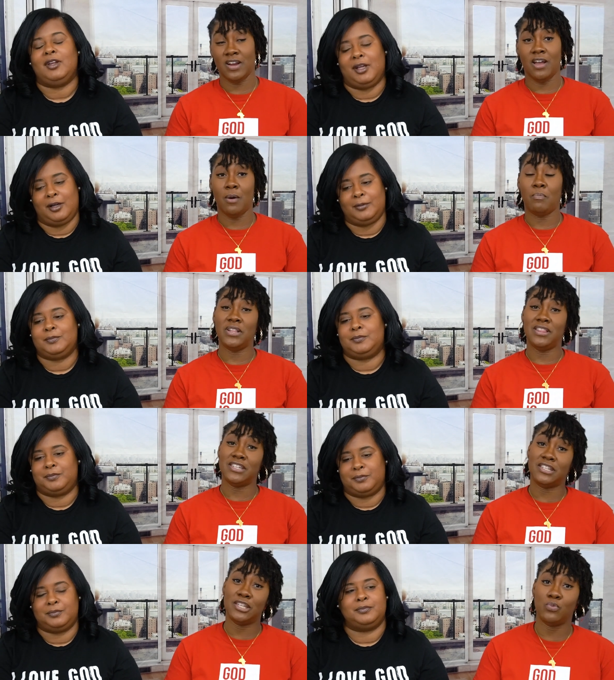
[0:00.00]
Speaker 1: right yeah. now. But
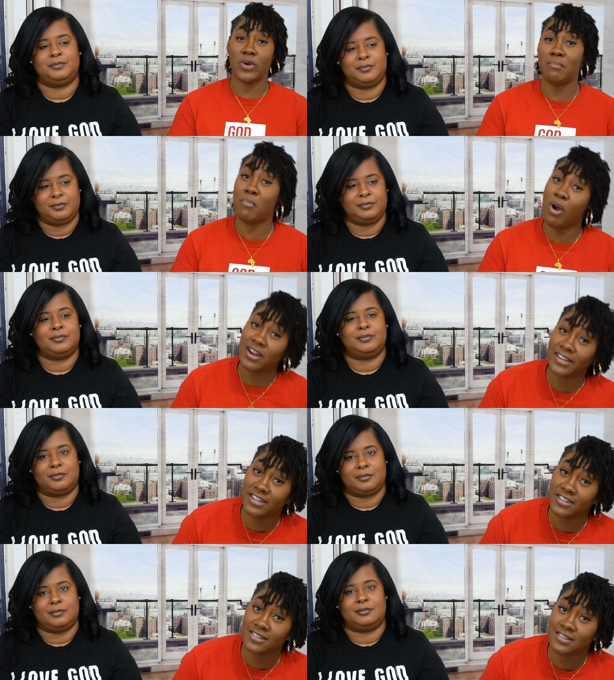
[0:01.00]
this is where
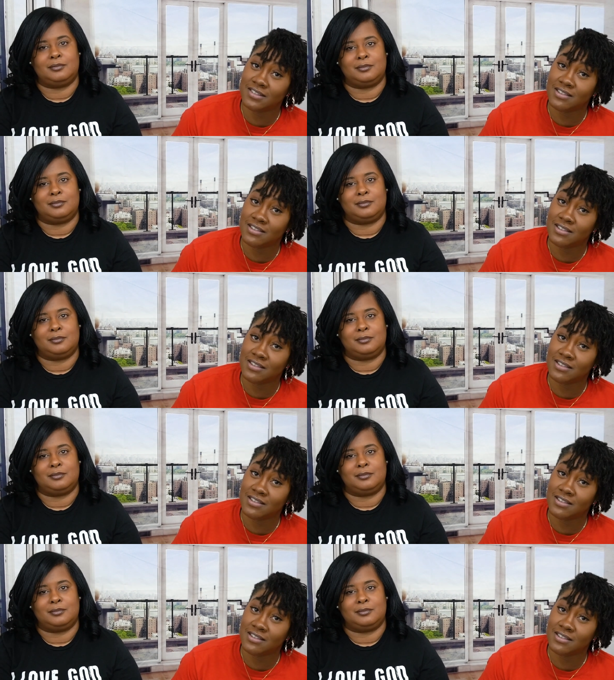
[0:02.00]
Marcus